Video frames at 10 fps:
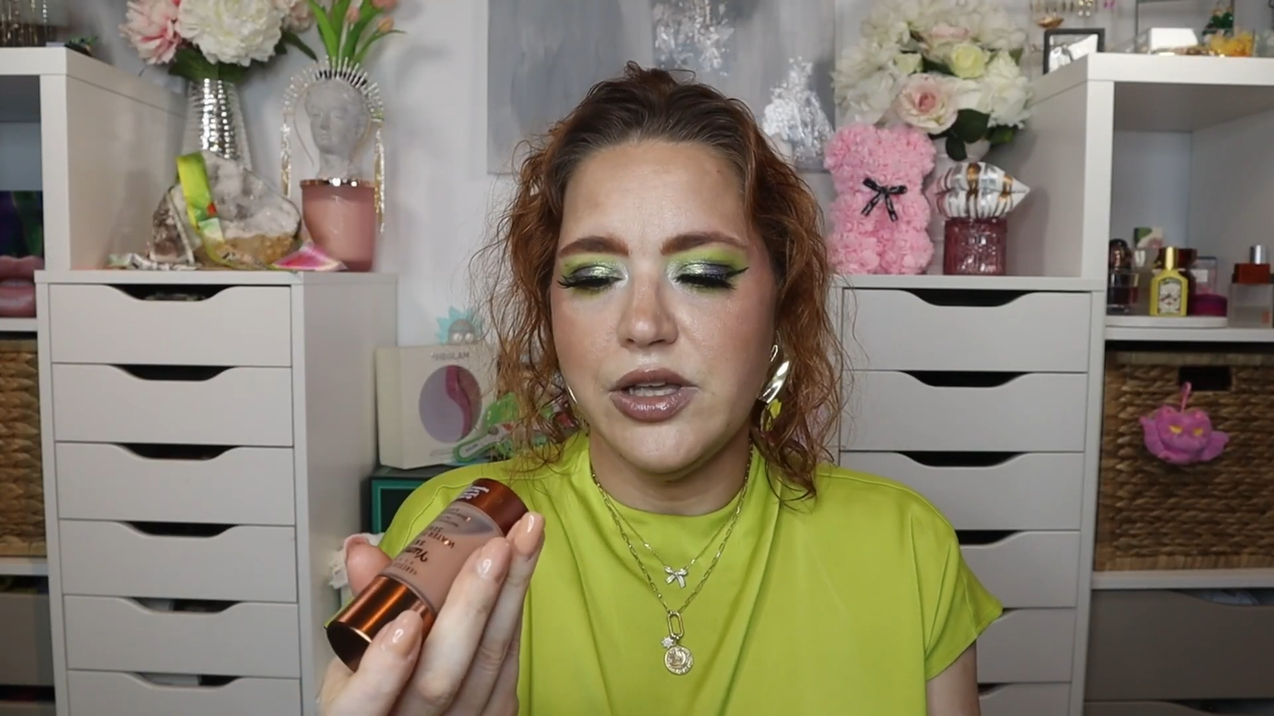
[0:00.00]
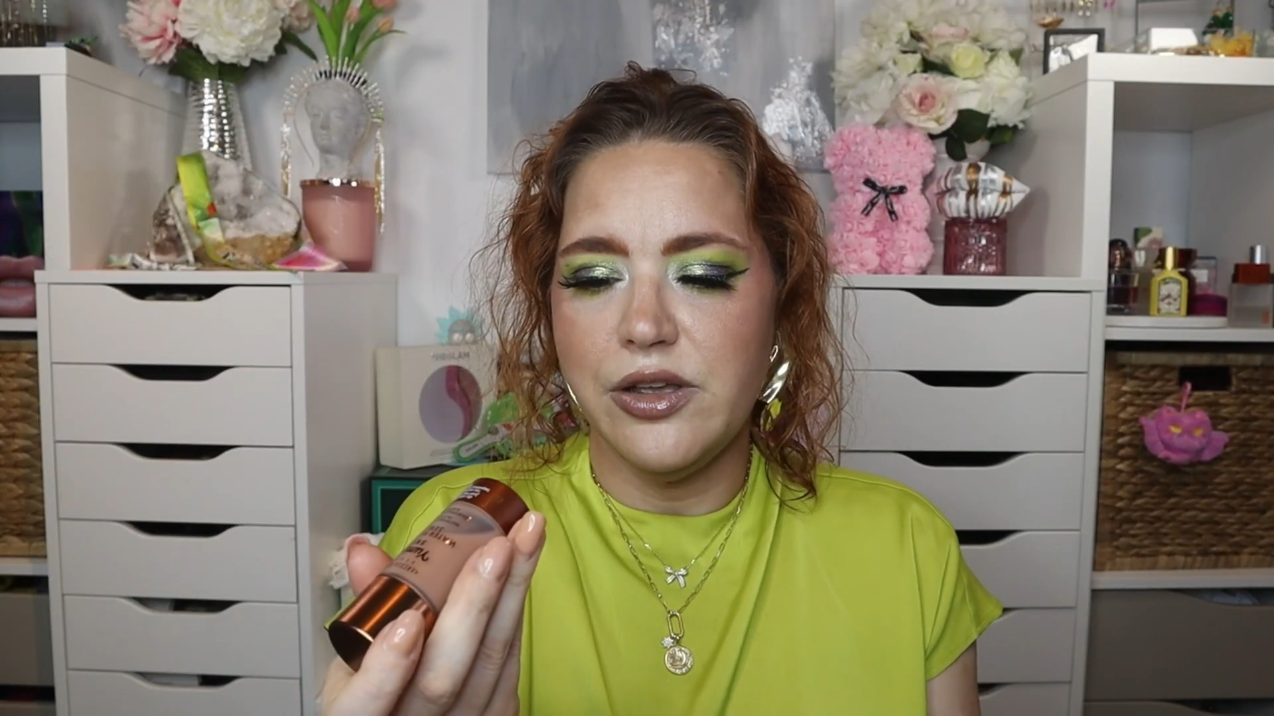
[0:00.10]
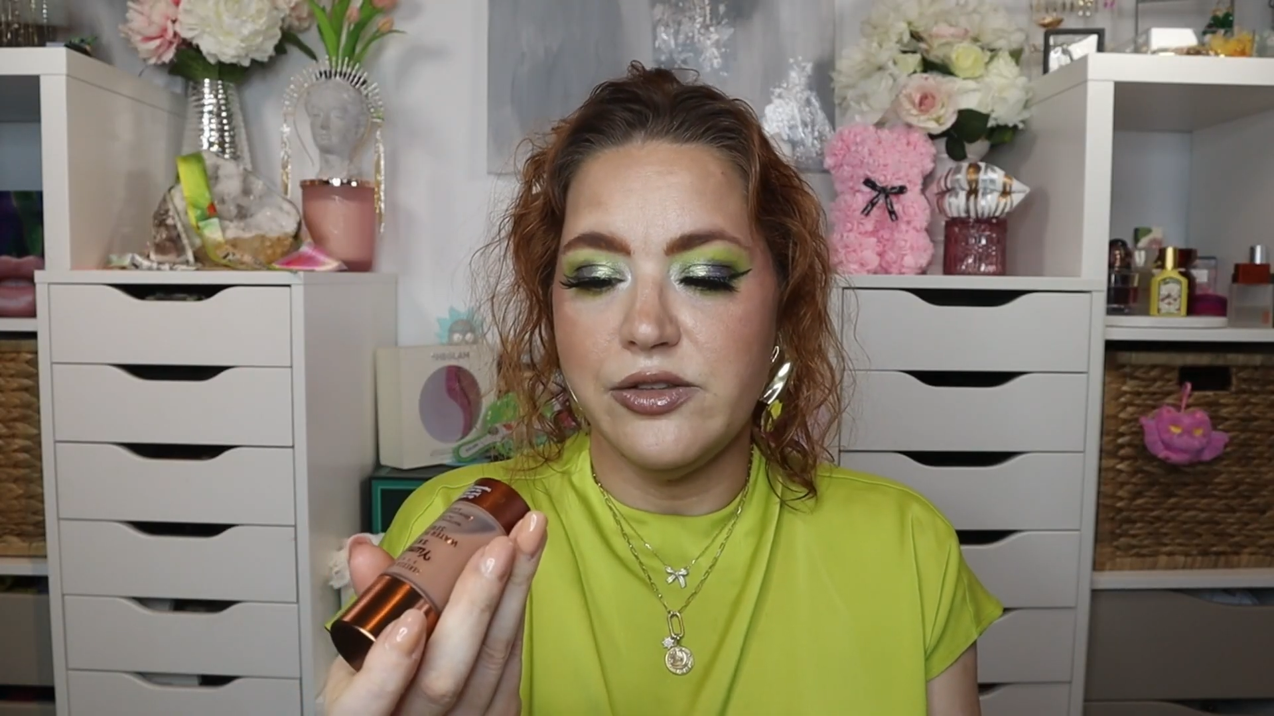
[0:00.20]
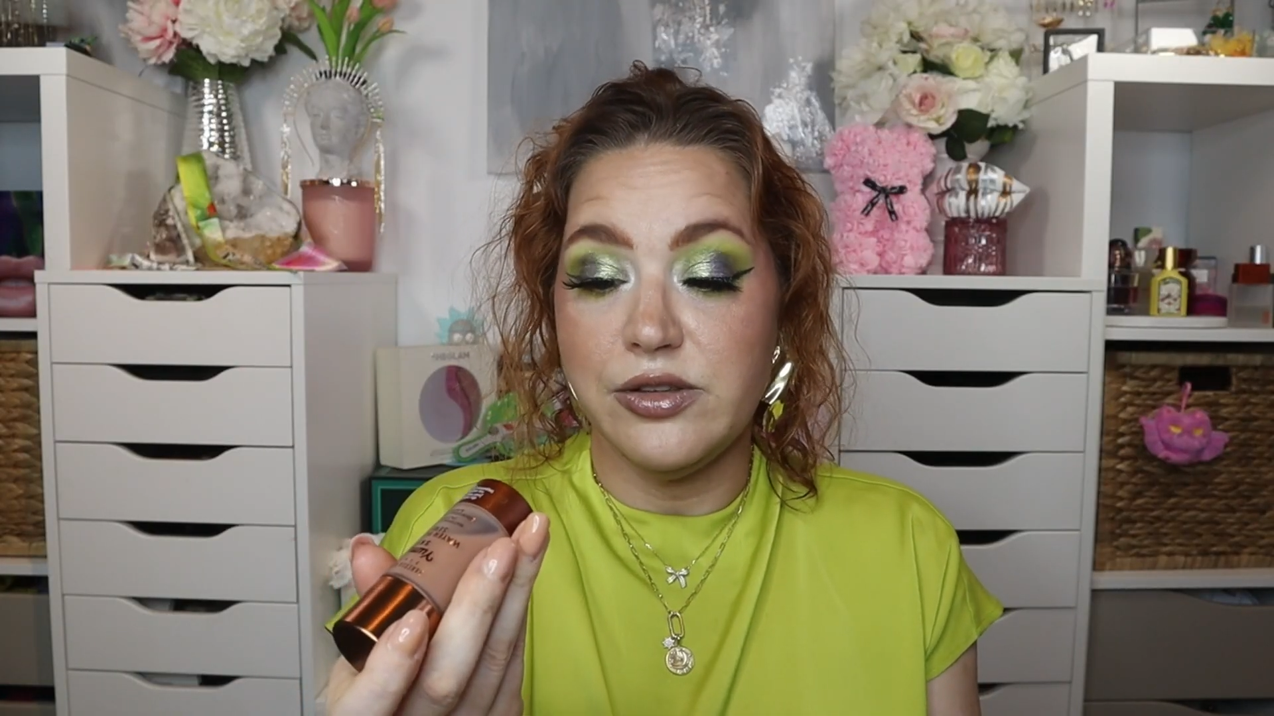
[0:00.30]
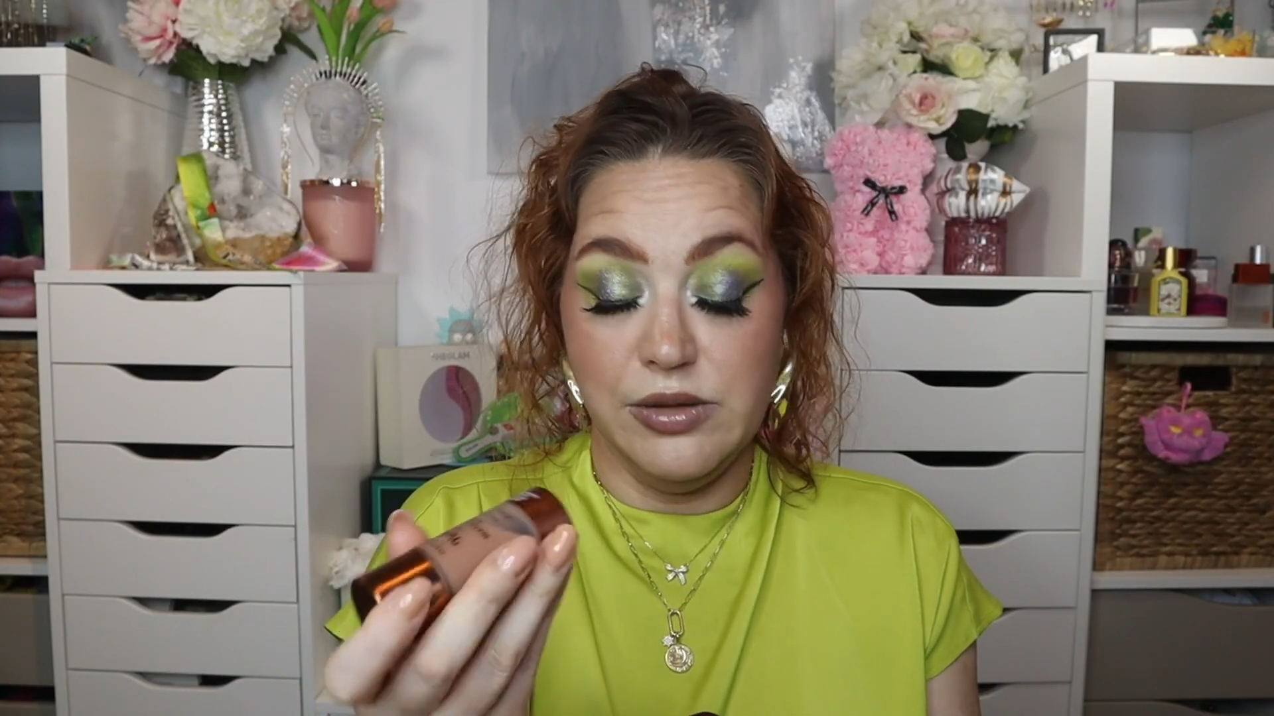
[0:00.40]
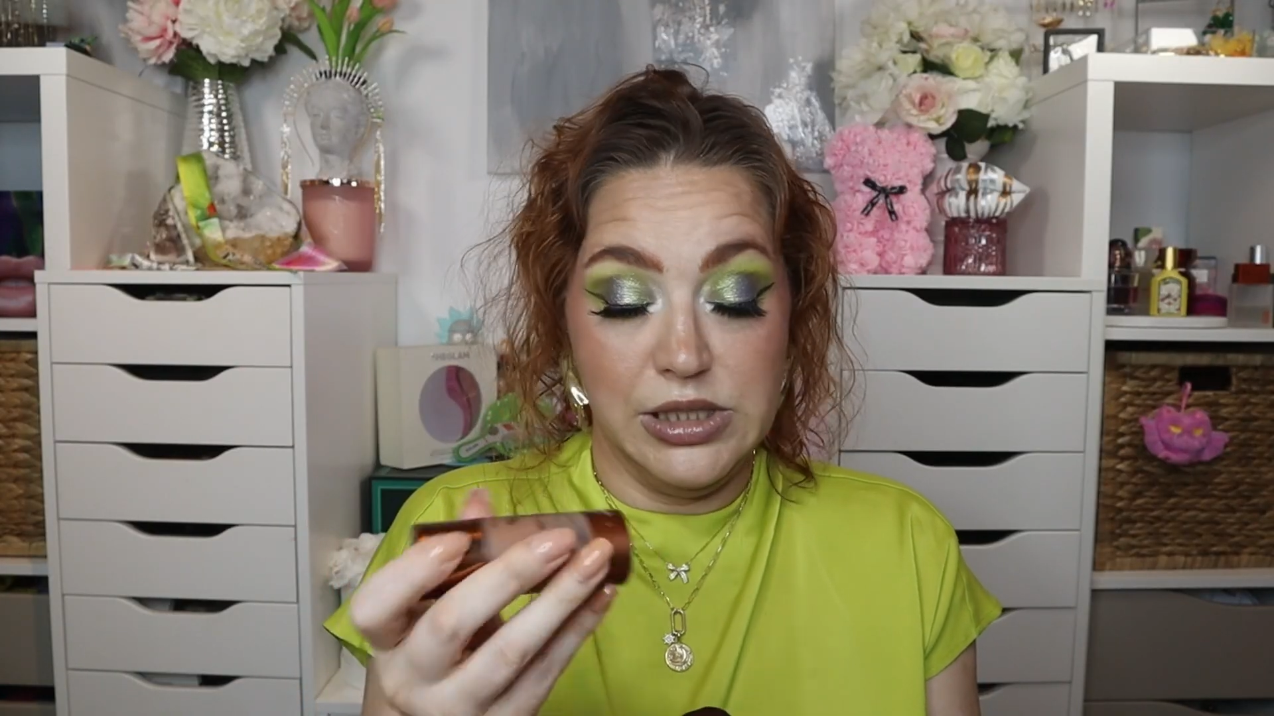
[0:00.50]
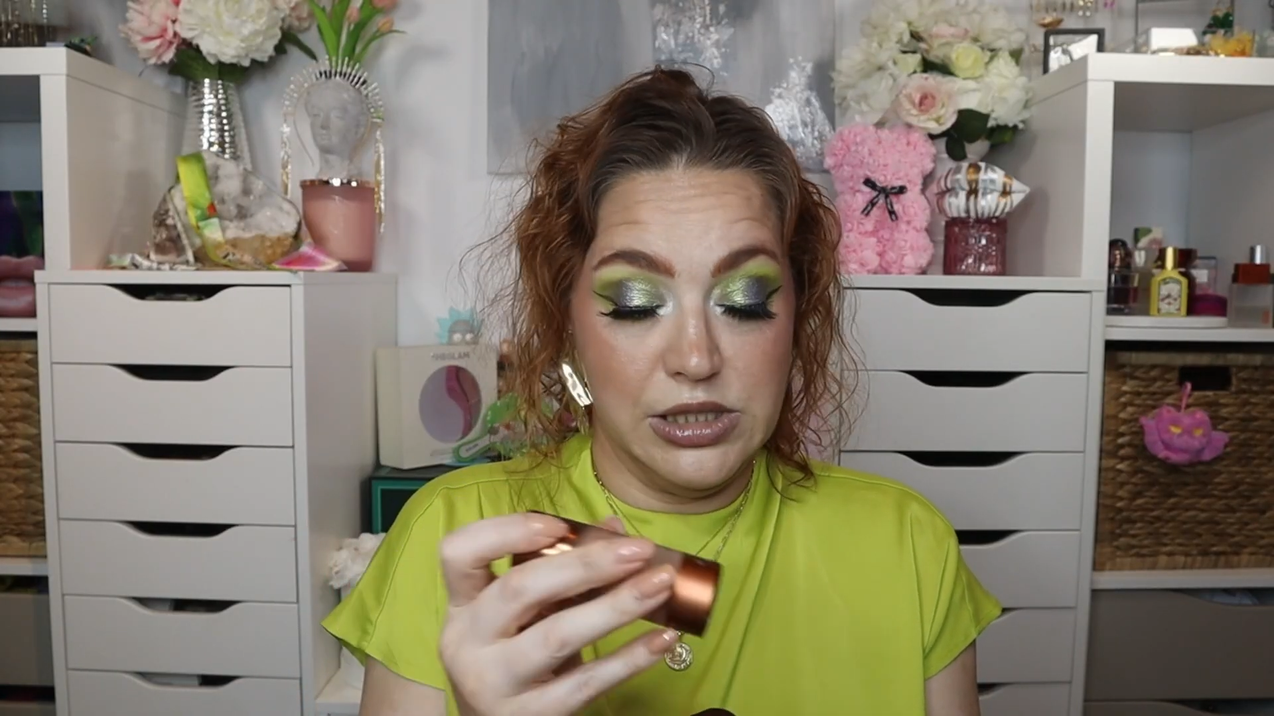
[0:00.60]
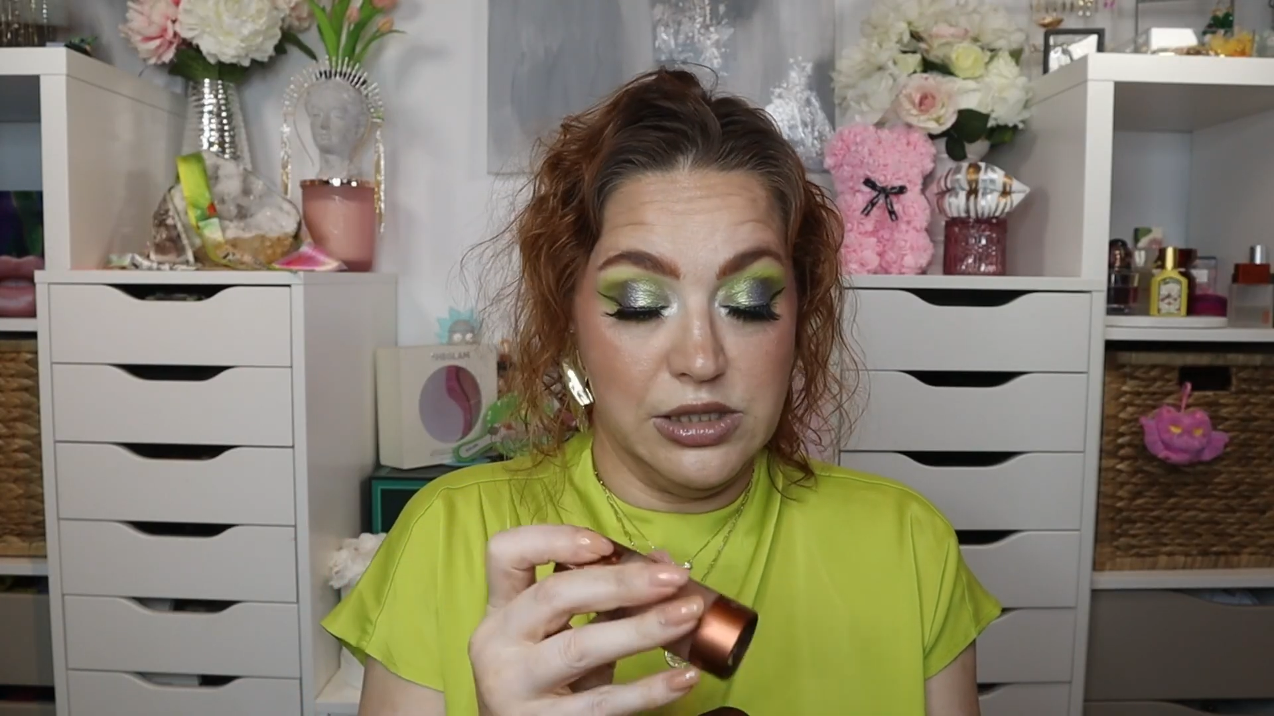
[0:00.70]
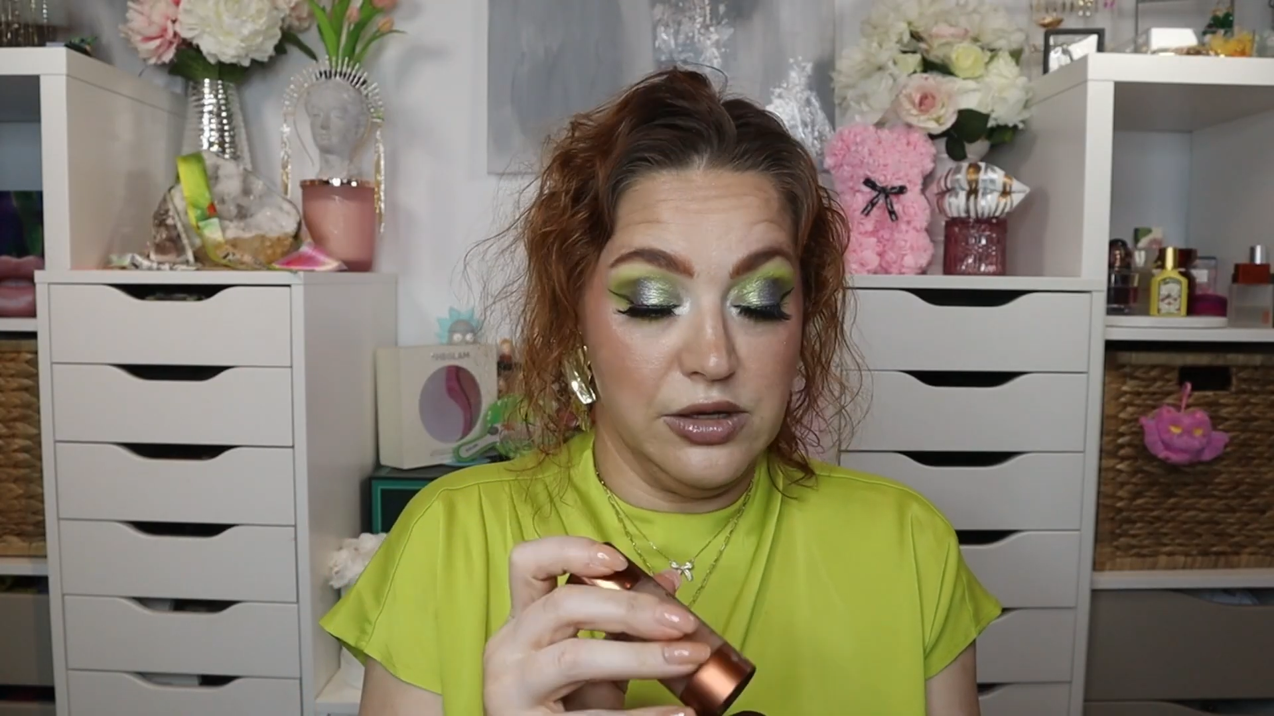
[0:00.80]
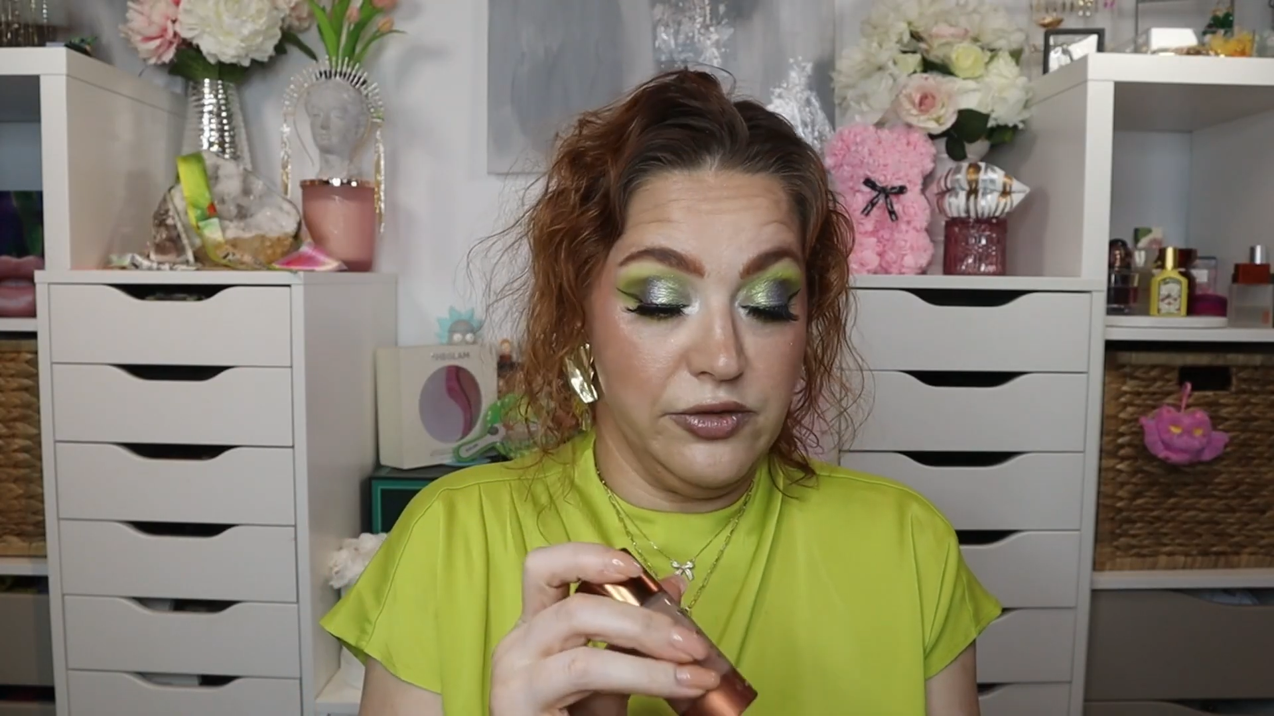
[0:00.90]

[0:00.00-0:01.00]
at least as